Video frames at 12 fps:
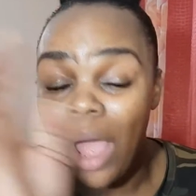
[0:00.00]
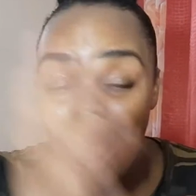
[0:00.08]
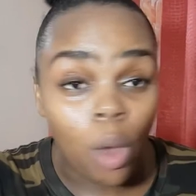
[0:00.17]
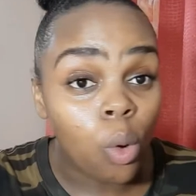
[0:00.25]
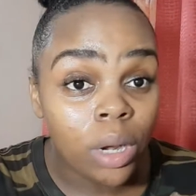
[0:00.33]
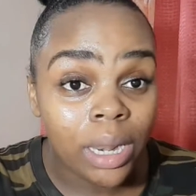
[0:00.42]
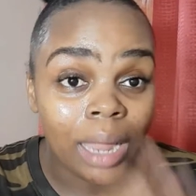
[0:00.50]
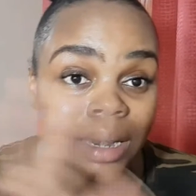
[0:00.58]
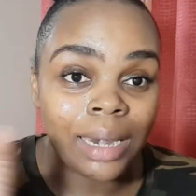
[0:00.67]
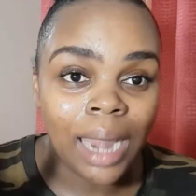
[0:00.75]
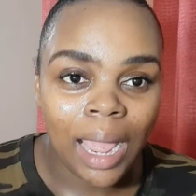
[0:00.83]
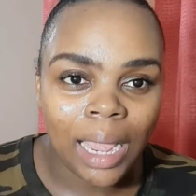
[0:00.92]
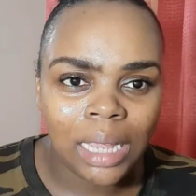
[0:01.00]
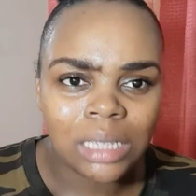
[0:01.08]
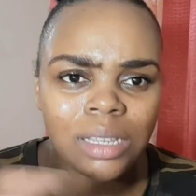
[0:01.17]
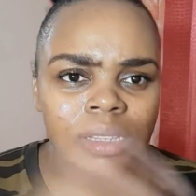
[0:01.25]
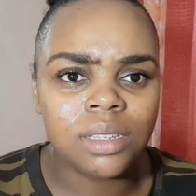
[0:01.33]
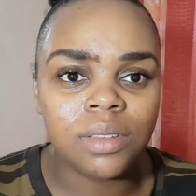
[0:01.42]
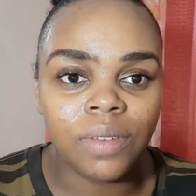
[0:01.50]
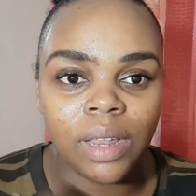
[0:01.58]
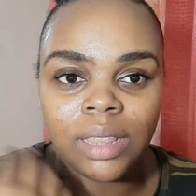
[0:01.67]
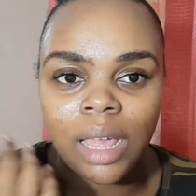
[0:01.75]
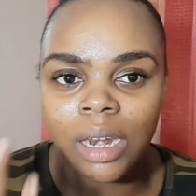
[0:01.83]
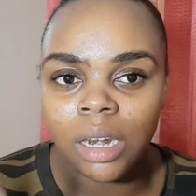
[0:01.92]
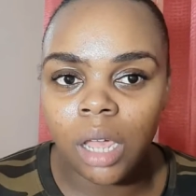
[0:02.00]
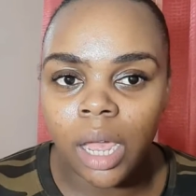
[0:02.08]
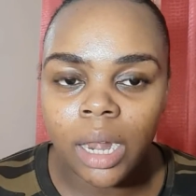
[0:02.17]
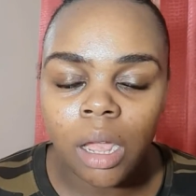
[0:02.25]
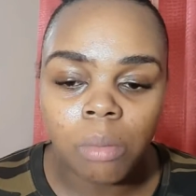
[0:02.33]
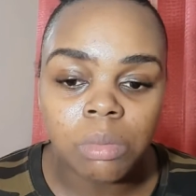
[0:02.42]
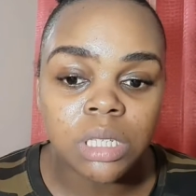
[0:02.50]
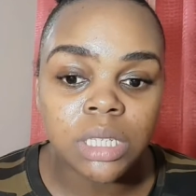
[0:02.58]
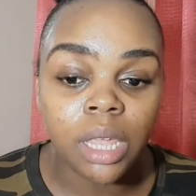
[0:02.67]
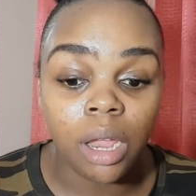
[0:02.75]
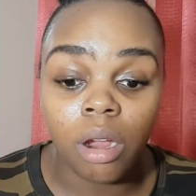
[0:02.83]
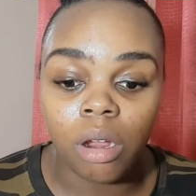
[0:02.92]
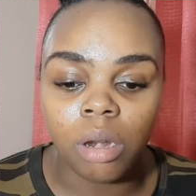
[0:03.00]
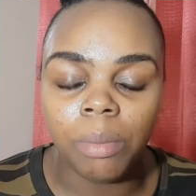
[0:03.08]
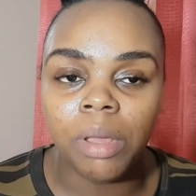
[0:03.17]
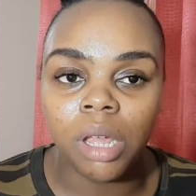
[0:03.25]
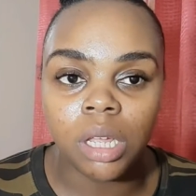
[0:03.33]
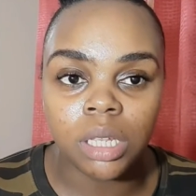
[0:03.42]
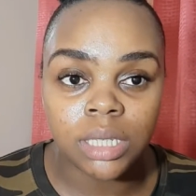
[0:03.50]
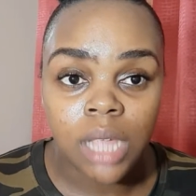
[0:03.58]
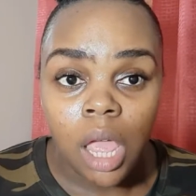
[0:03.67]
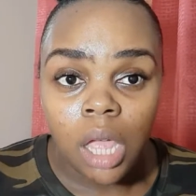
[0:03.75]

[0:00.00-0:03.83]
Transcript: only at night and stuff like that and it kind of got me scared because